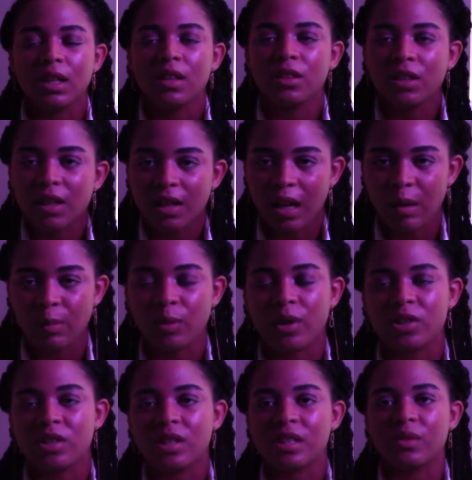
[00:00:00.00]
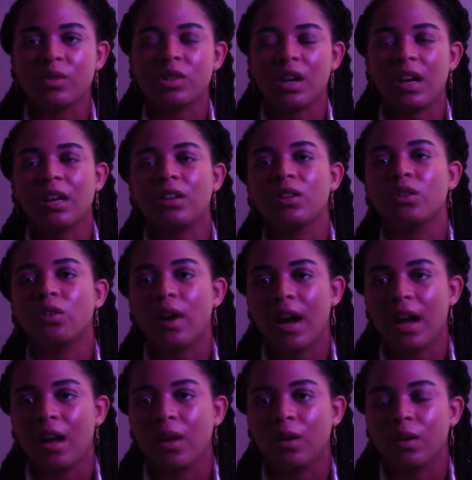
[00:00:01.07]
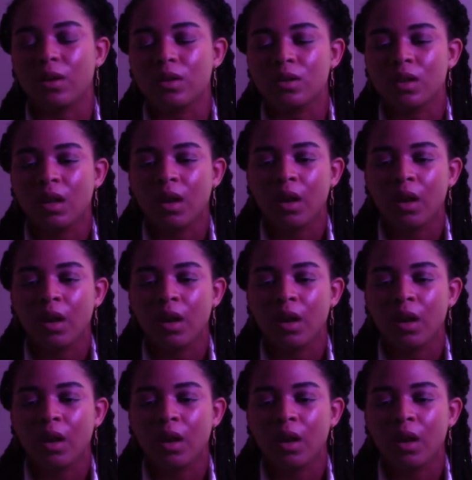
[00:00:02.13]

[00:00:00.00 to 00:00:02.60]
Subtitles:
third apparition is of a child crowned,